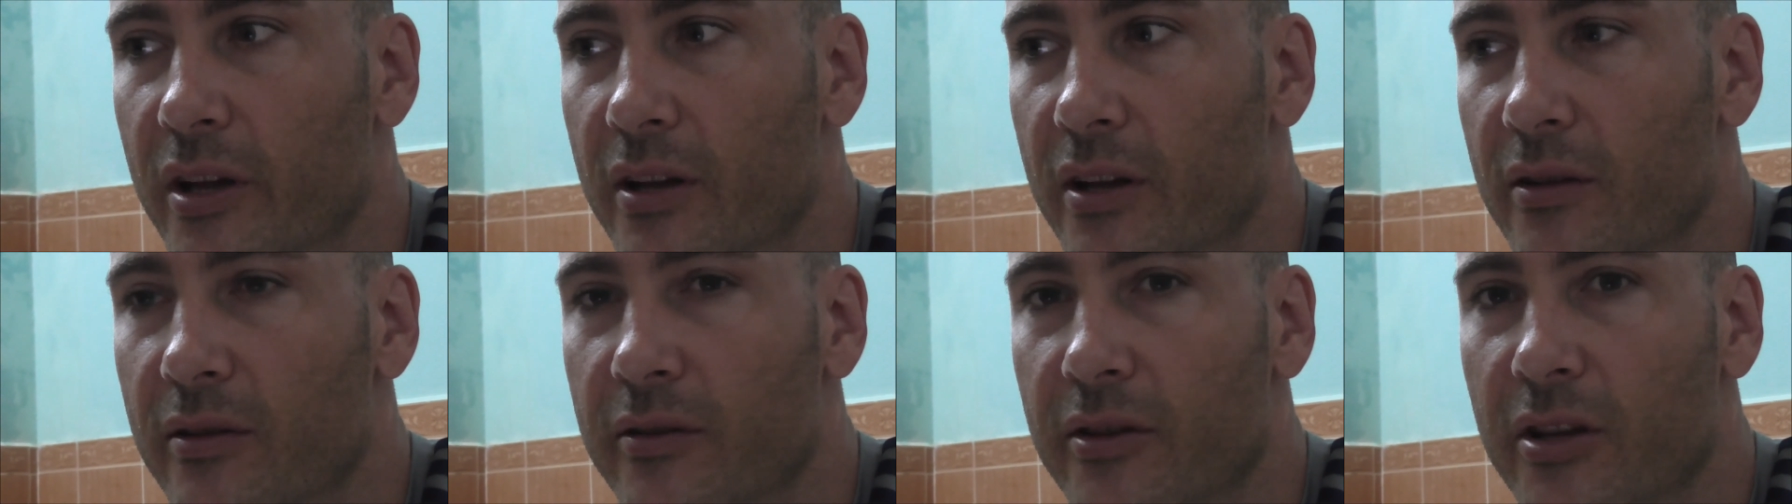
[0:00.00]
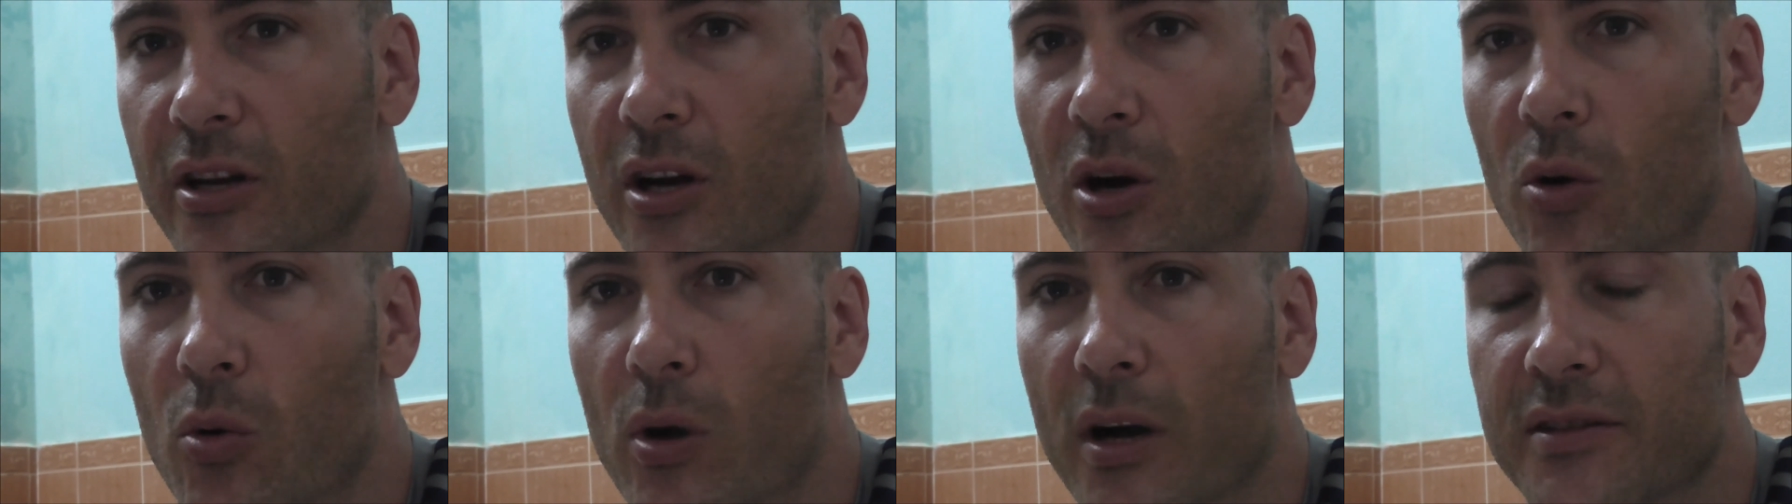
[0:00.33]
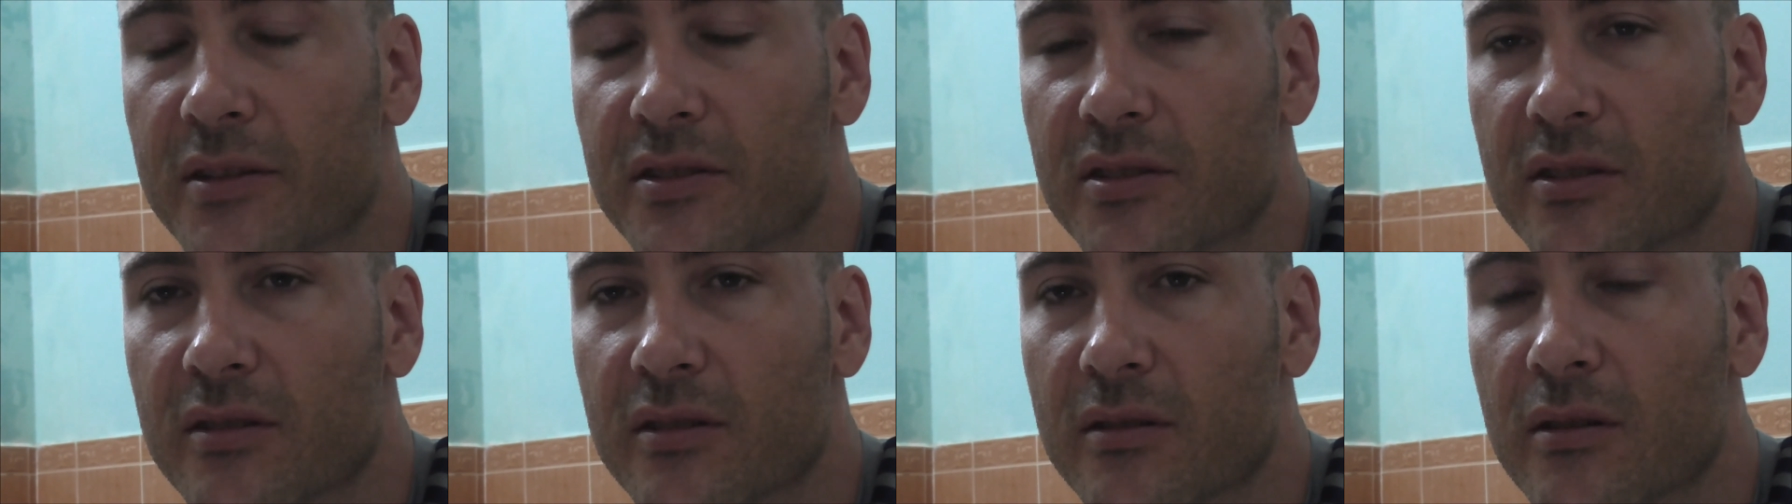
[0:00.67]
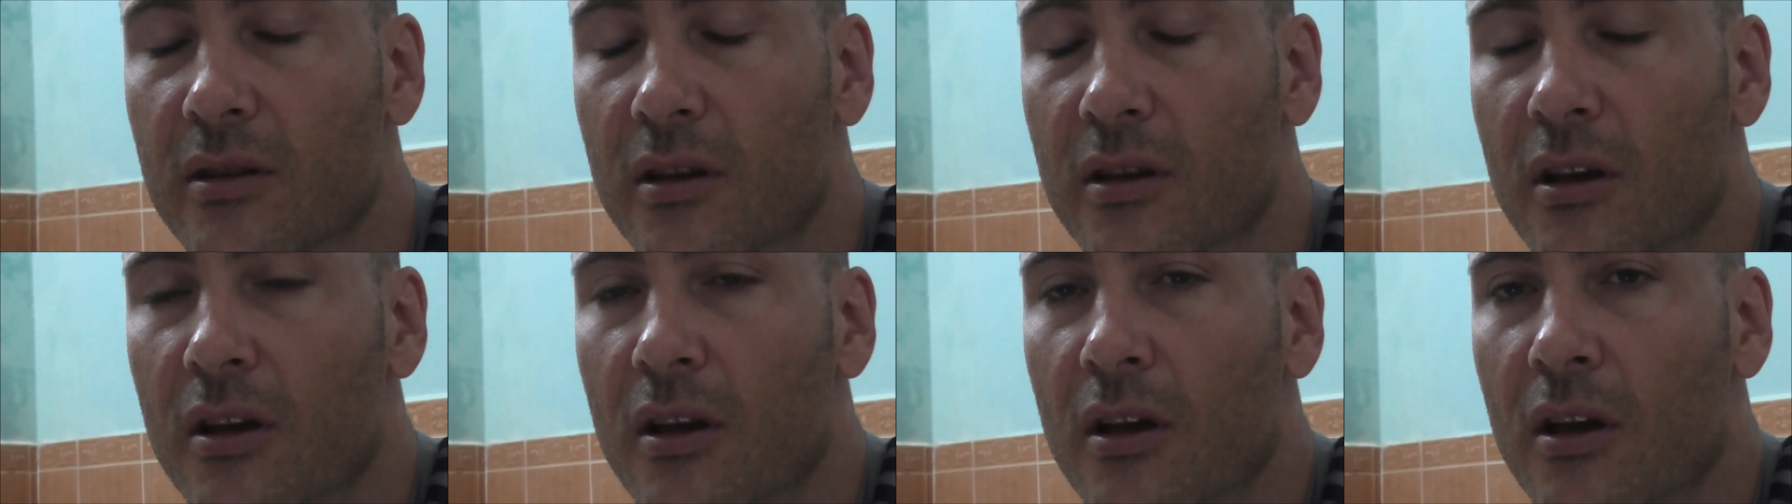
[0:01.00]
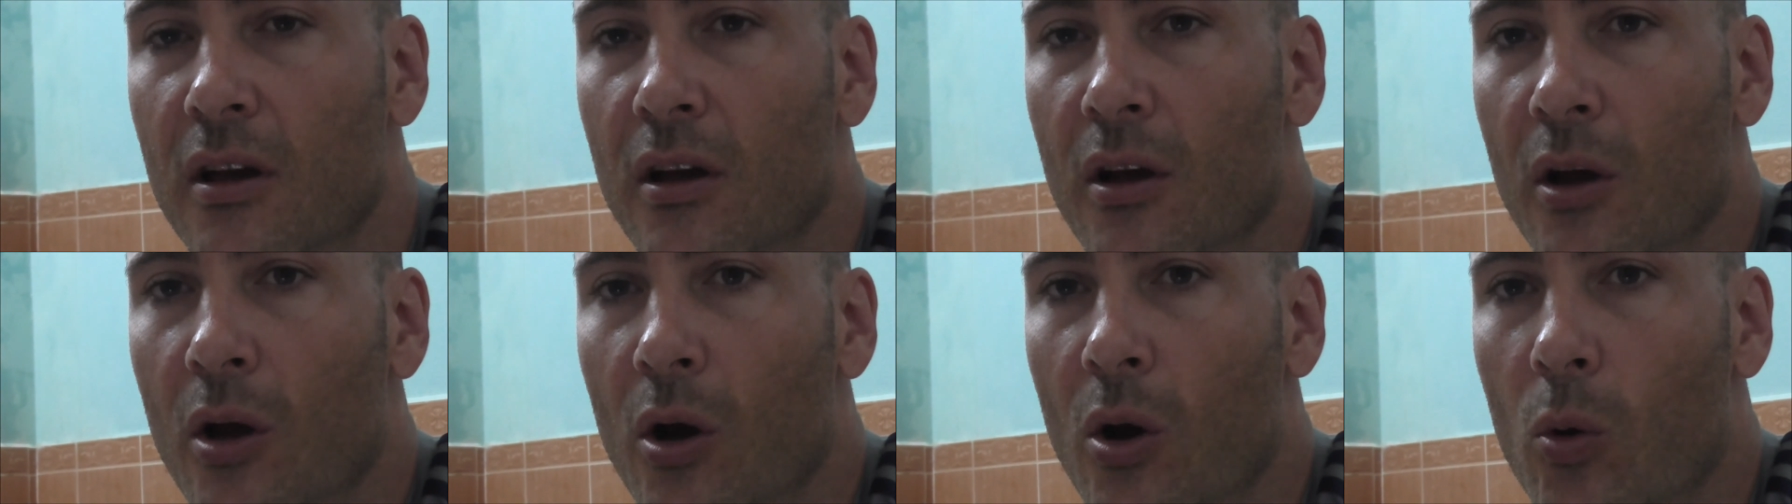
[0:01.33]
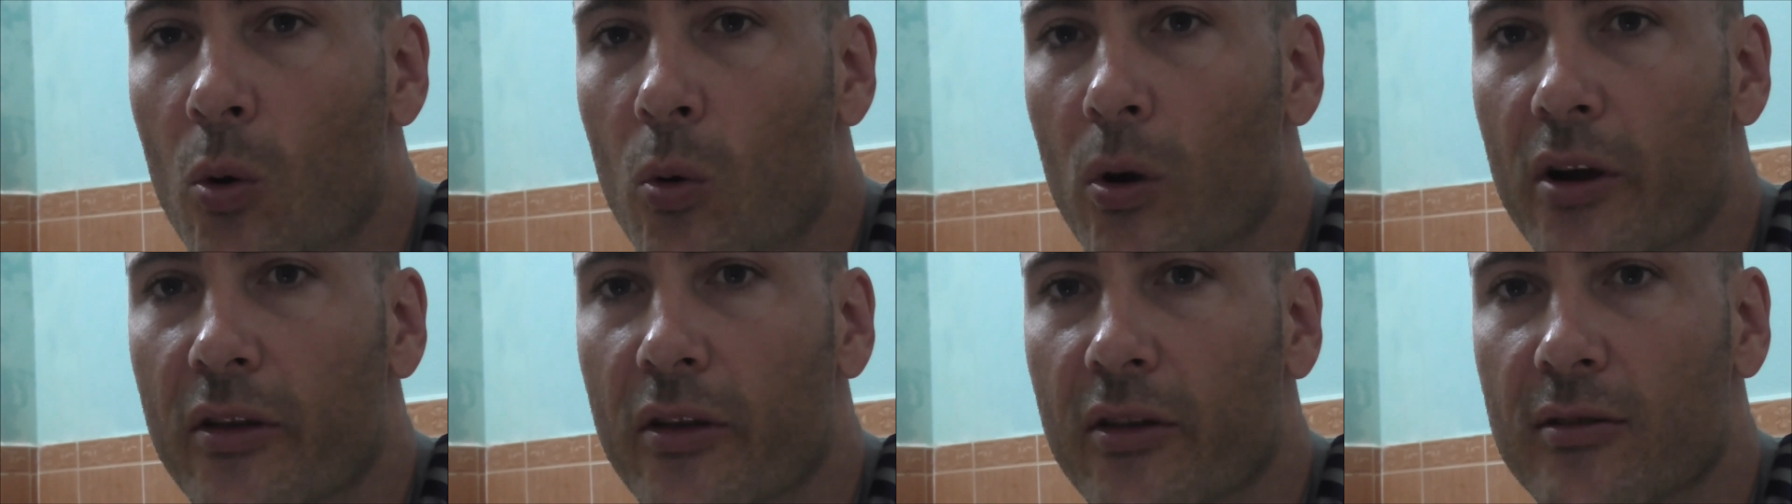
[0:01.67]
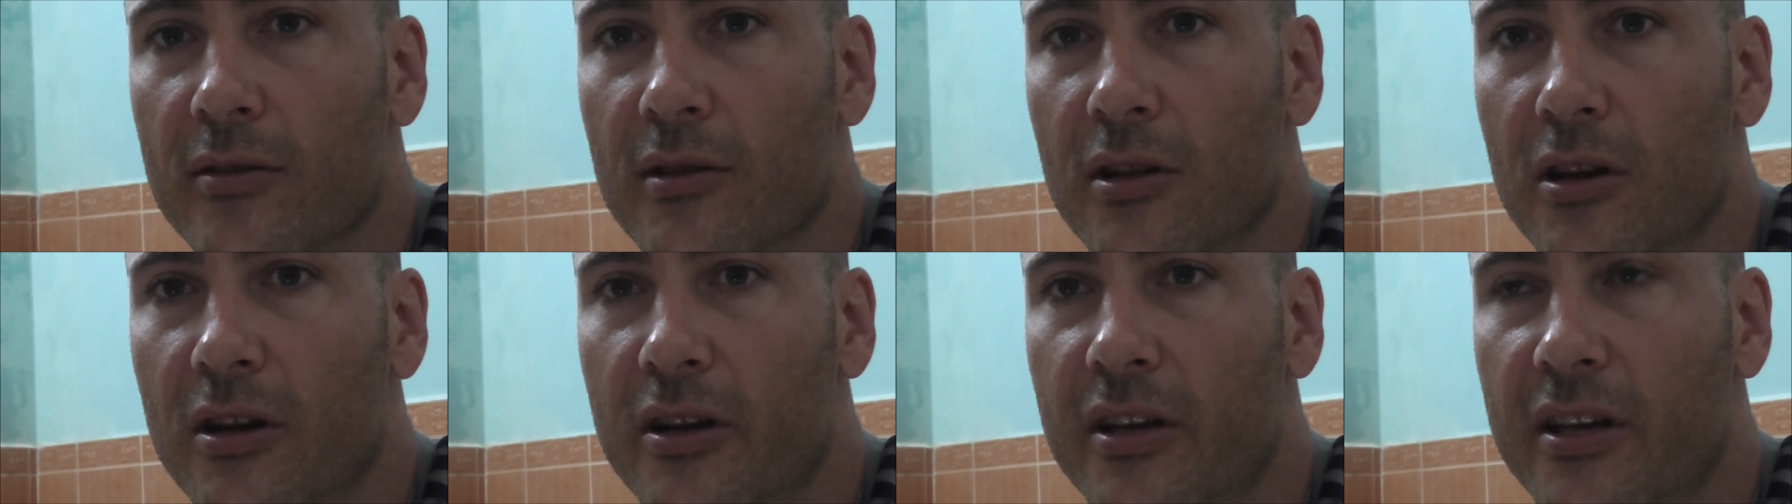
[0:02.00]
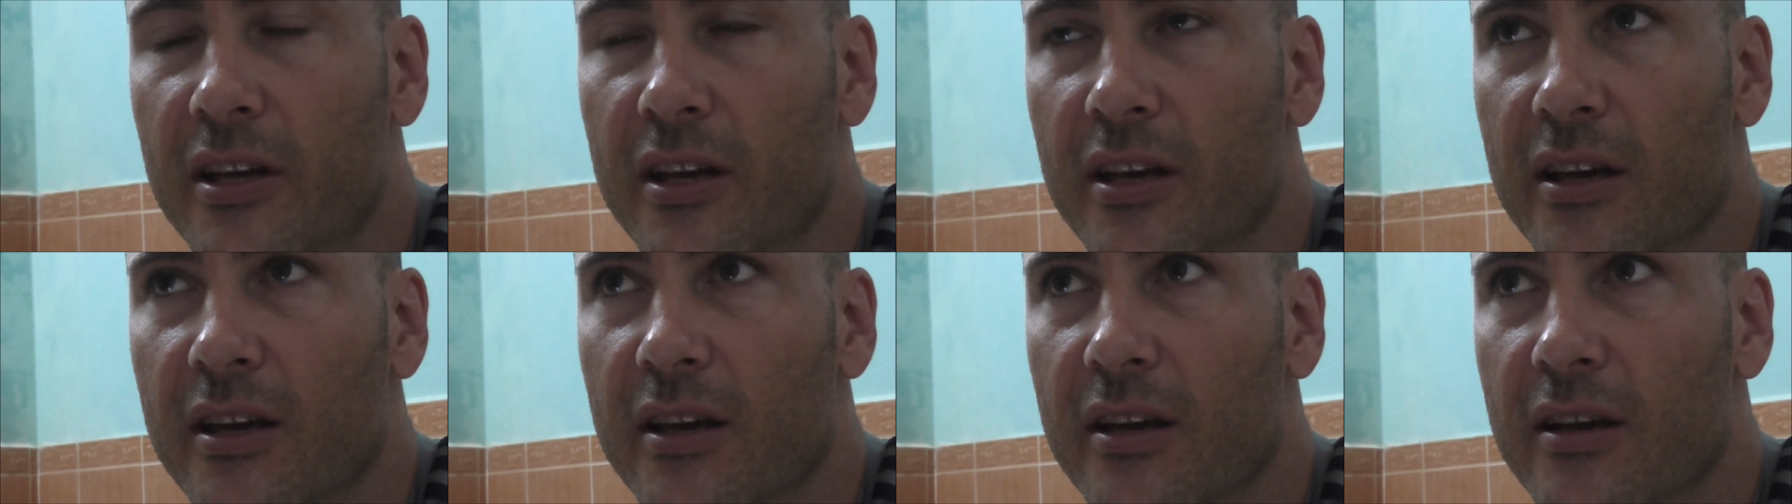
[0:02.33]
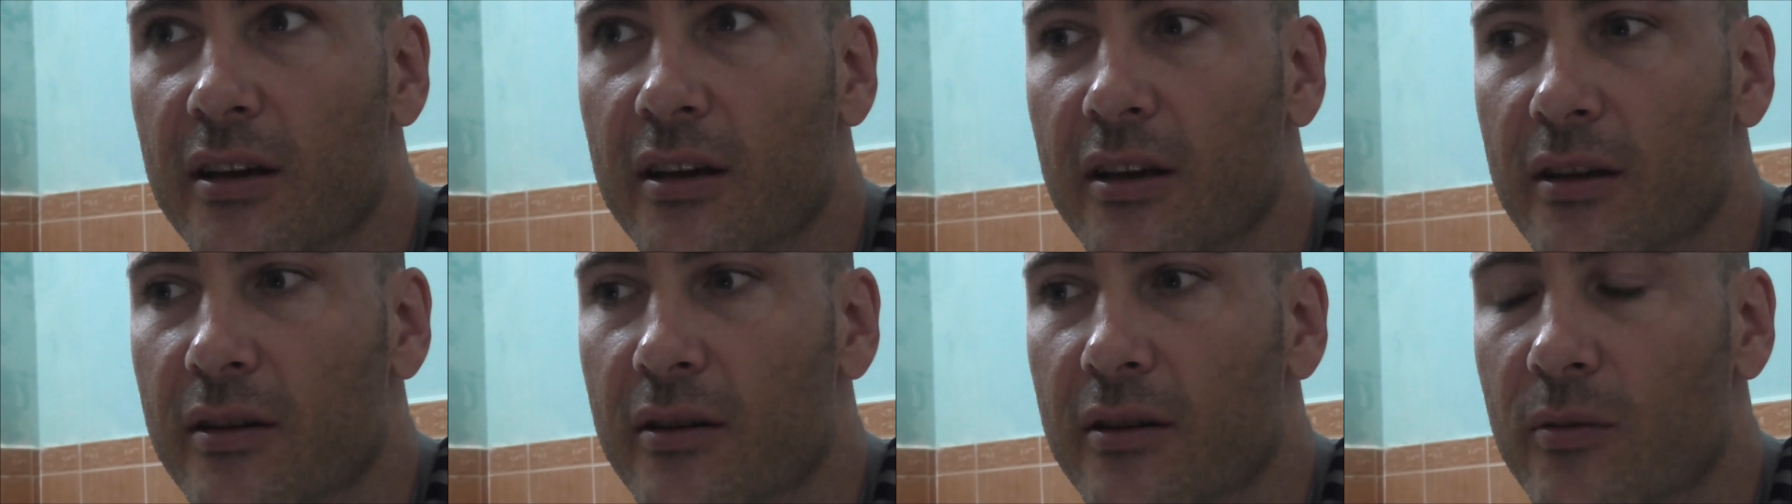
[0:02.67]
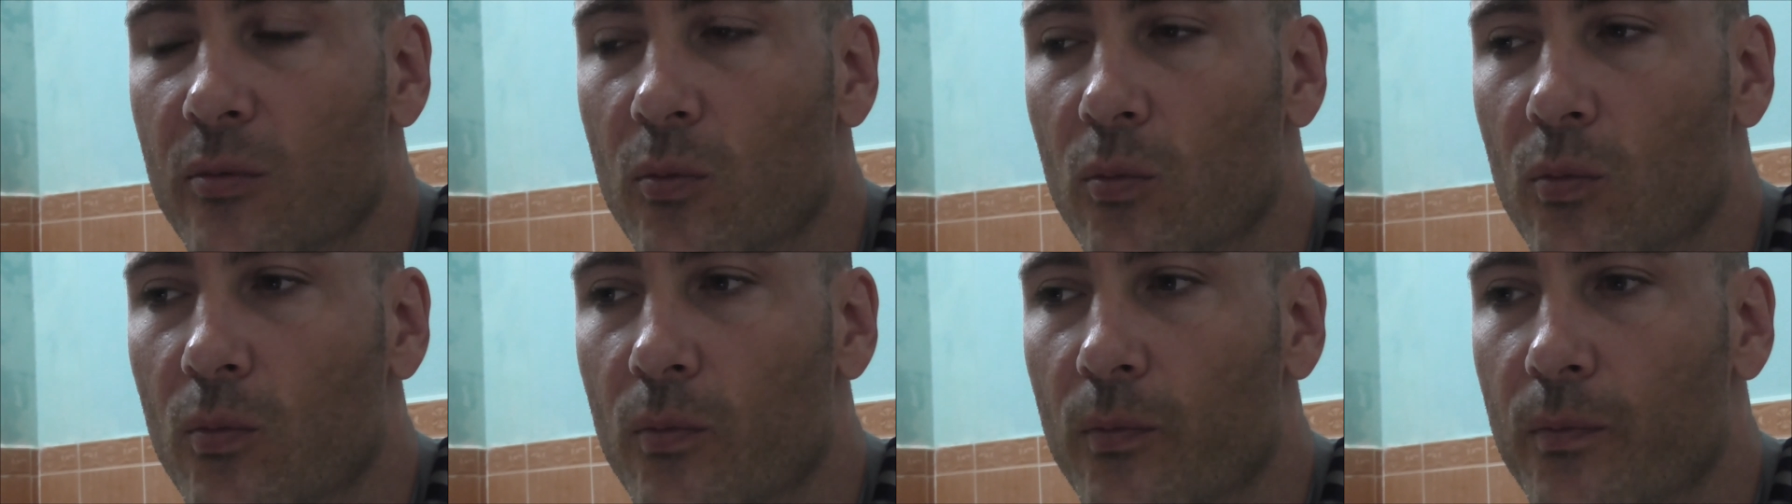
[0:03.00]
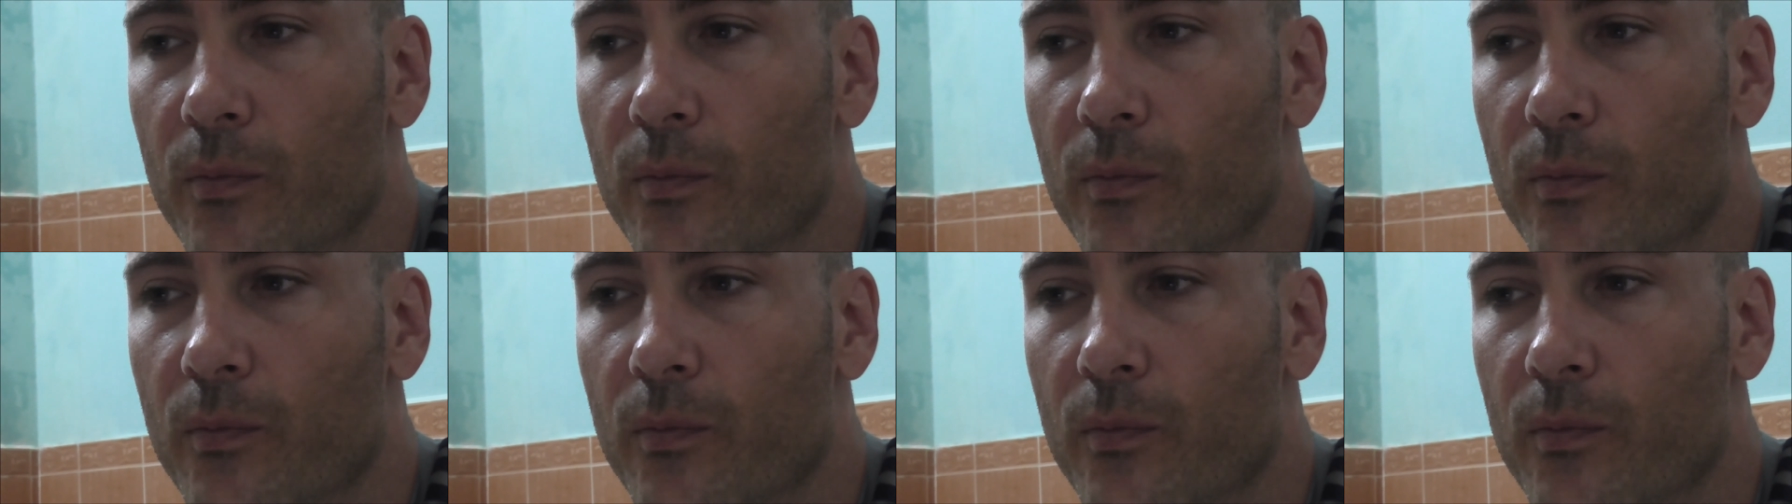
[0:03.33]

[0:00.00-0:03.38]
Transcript: and you know, watching where they're looking and